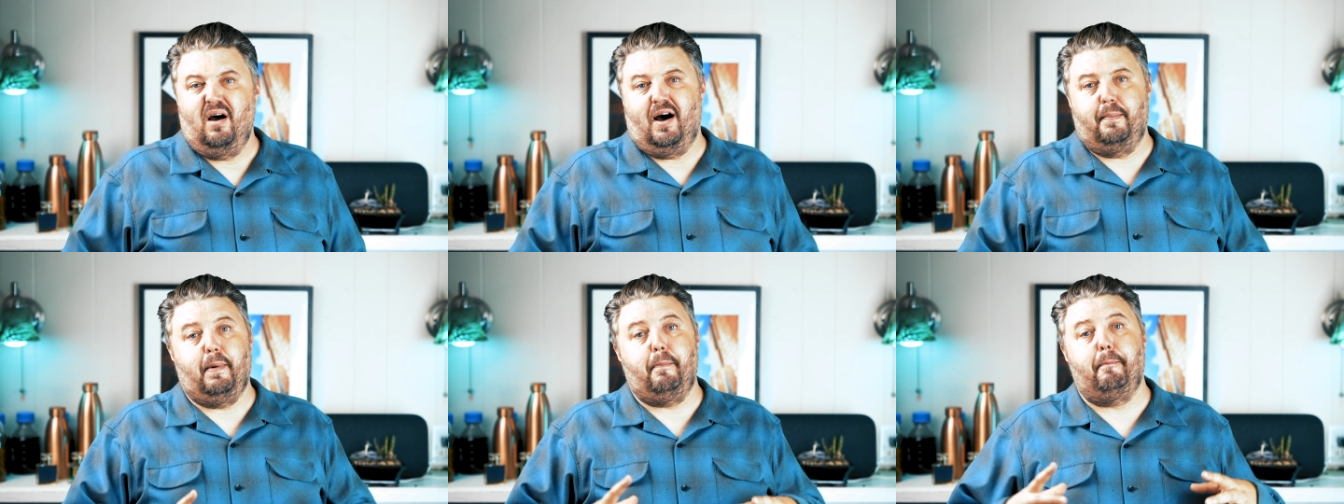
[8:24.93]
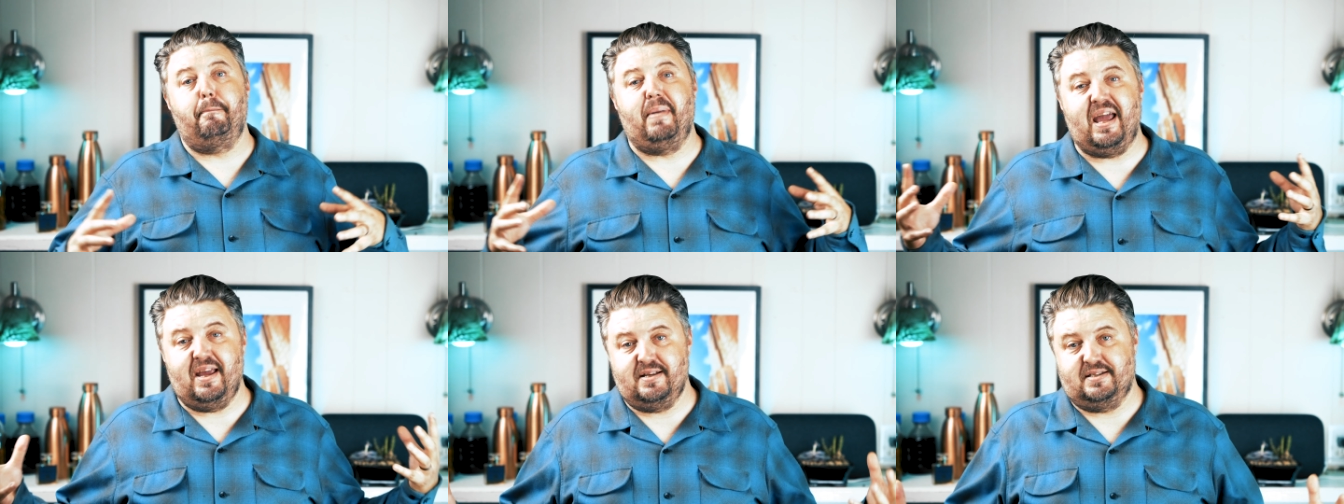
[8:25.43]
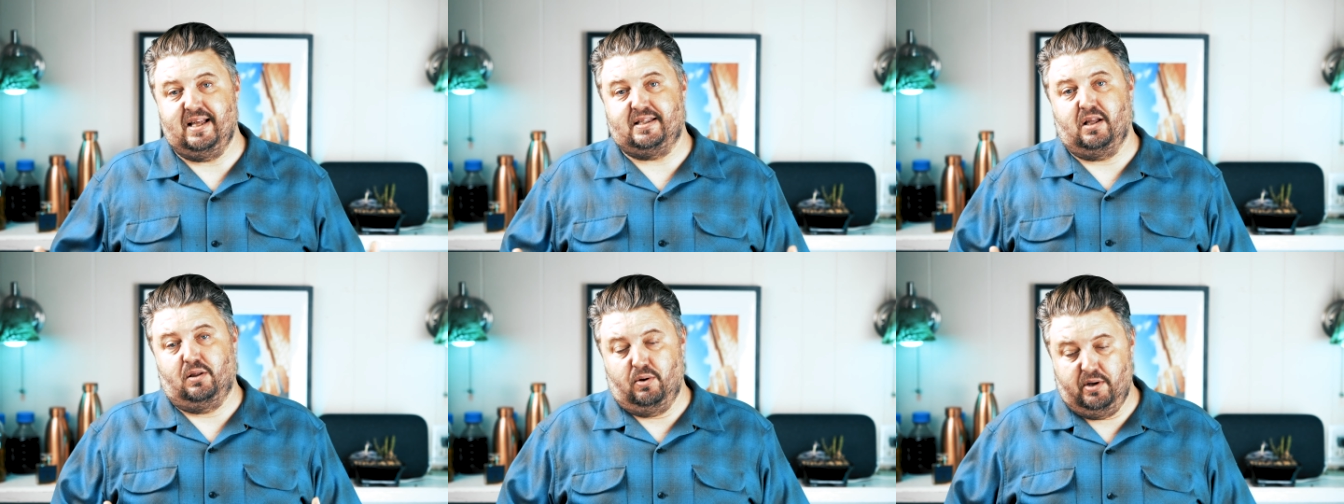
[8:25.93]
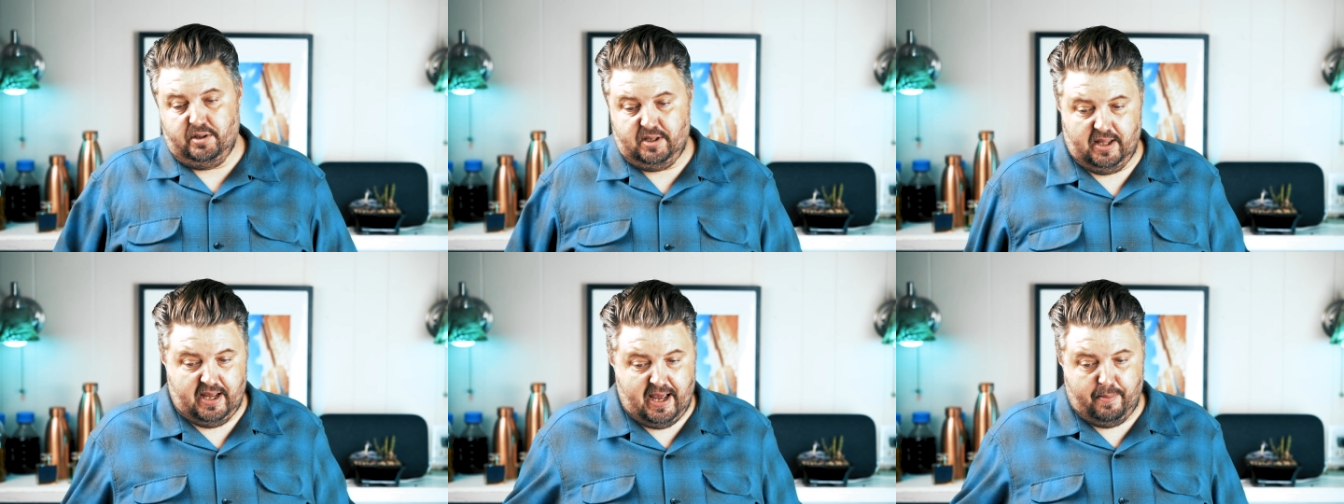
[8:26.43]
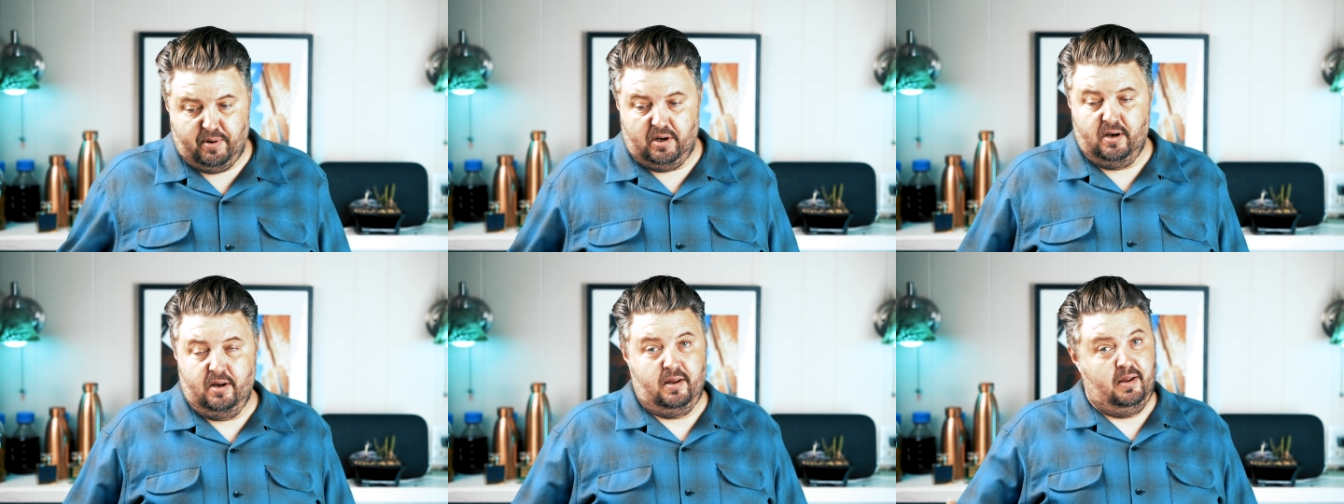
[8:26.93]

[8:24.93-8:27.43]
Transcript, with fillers: I'm amazed at the loyalty that happened.